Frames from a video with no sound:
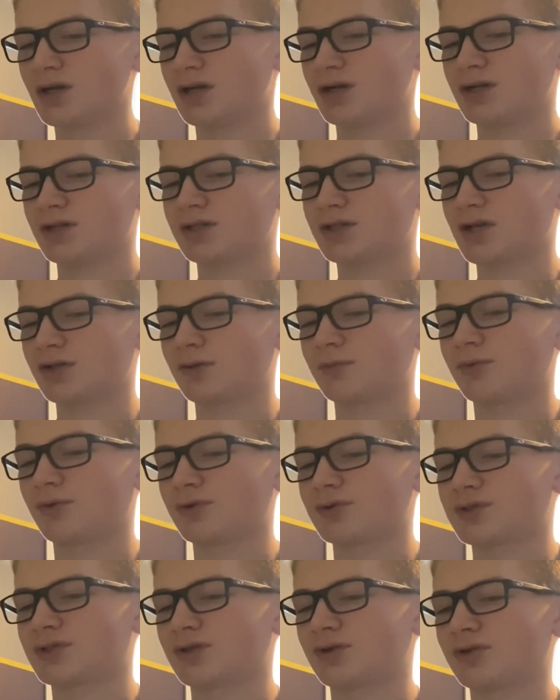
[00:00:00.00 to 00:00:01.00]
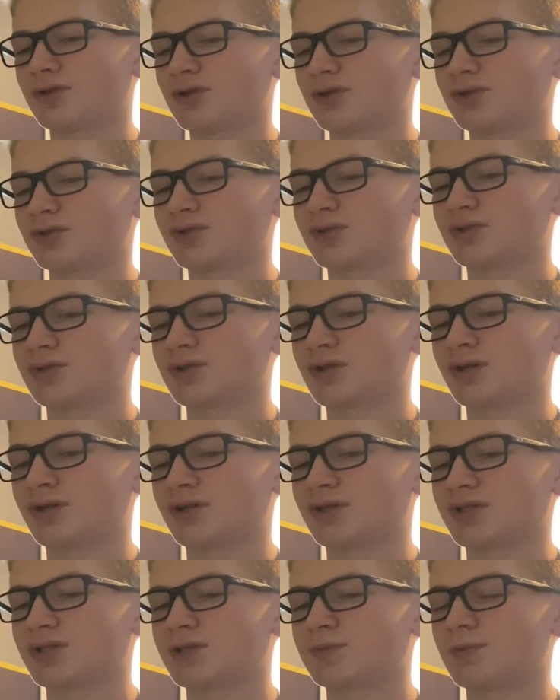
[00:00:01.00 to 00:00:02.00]
teleports all the
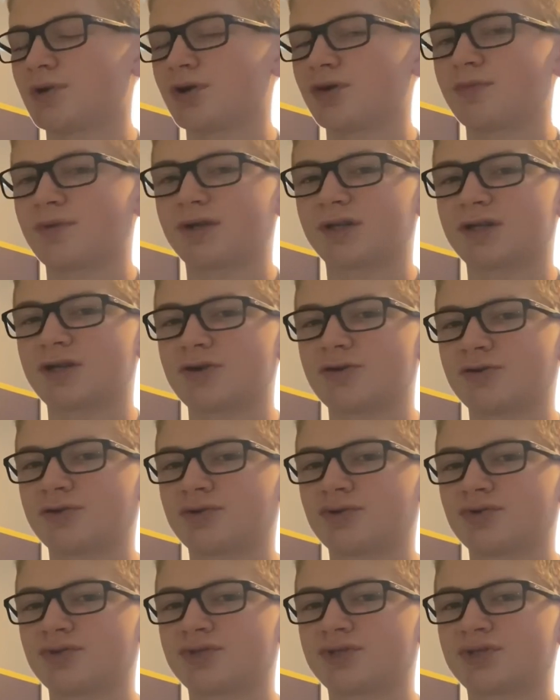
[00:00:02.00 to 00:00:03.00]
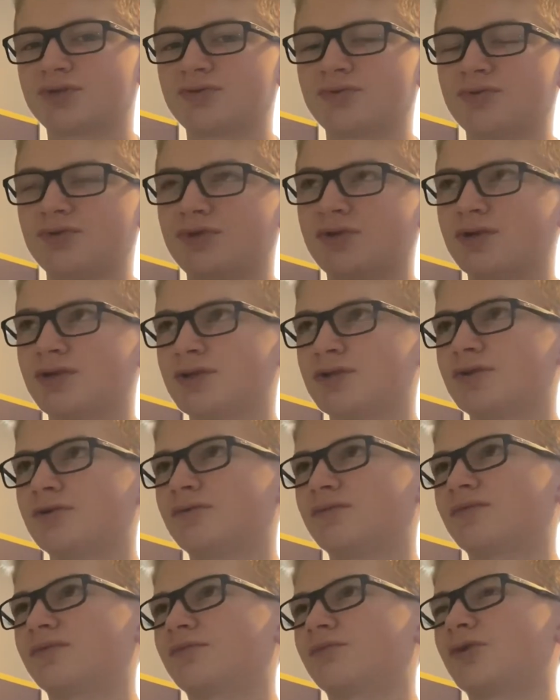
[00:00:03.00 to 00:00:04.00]
Spider-Man characters to the
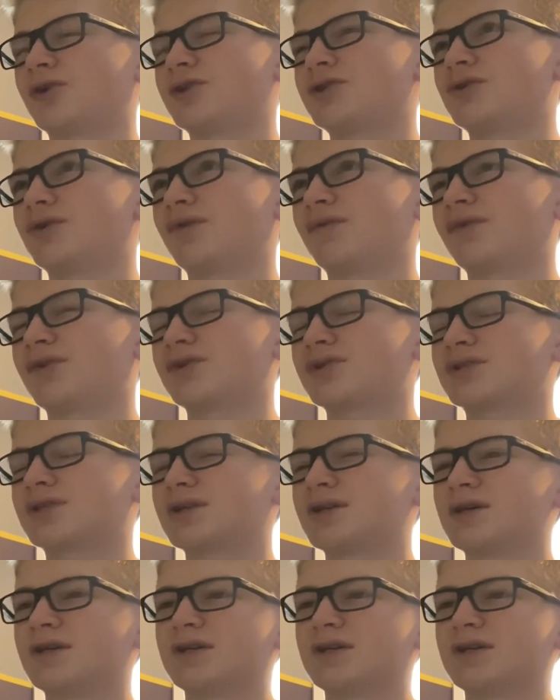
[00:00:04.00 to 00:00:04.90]
one universe.